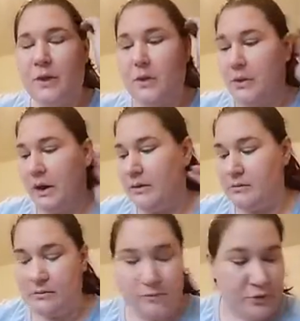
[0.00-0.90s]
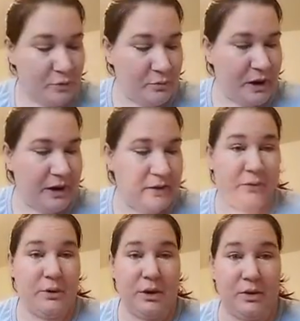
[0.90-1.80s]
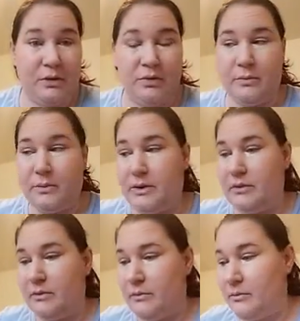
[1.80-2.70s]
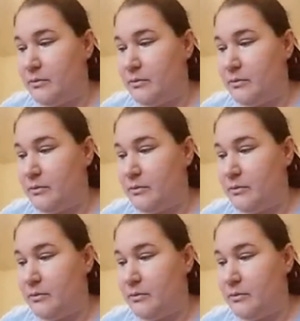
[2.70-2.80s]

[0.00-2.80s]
Okay, don't mind if you hear a little bit of